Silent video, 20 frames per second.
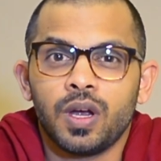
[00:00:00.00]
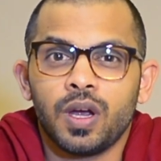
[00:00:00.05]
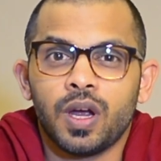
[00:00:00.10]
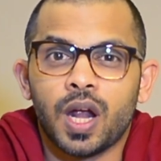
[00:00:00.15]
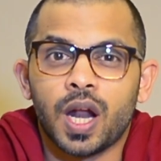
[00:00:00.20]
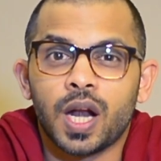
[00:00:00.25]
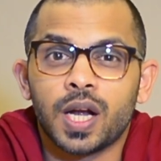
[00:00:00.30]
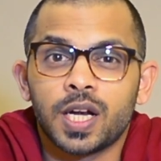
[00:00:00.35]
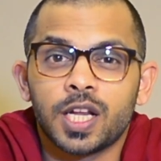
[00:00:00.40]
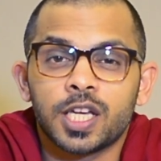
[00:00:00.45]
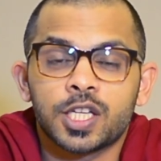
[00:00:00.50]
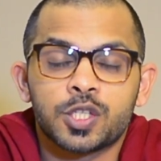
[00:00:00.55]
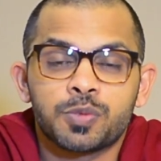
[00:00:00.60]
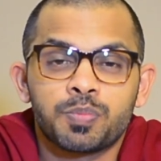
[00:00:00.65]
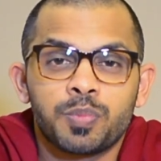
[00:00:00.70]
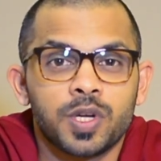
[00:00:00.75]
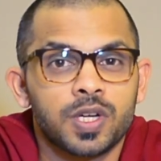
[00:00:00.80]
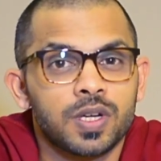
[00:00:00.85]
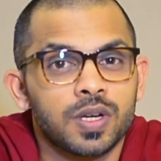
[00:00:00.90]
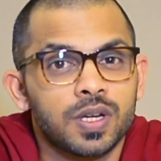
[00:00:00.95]

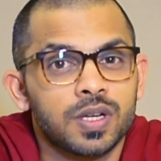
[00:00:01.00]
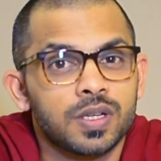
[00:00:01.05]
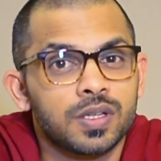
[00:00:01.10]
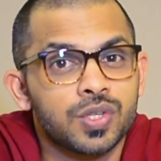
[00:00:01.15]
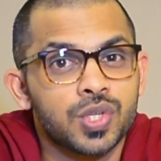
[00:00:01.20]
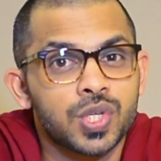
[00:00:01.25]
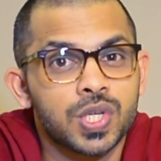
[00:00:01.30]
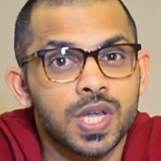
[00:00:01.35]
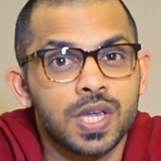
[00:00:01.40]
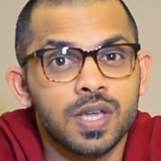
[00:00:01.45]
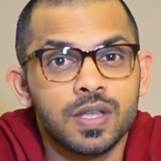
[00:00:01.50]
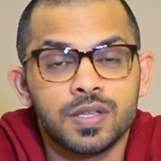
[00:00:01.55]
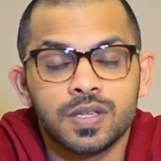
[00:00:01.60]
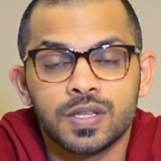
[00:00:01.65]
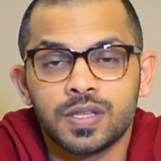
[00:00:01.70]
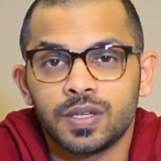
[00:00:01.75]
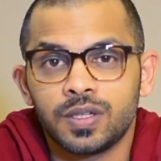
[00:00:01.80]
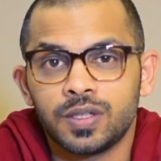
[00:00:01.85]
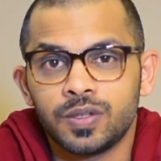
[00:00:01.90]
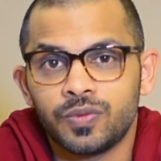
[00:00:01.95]
unexpected changes
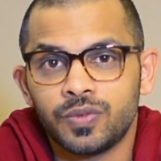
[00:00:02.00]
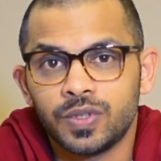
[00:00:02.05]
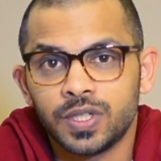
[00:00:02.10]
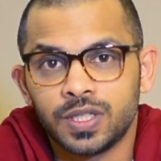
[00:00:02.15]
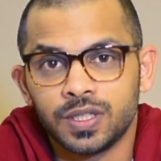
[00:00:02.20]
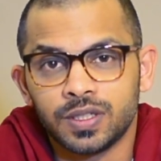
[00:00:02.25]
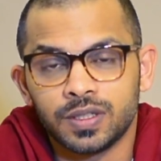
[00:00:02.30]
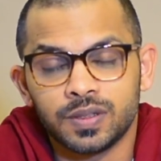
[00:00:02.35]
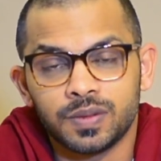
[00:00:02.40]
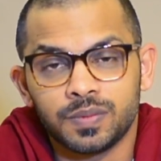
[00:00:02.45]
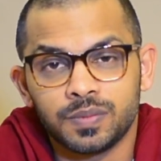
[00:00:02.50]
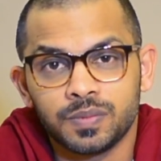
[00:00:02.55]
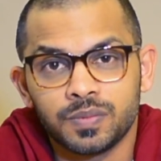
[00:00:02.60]
in the weather.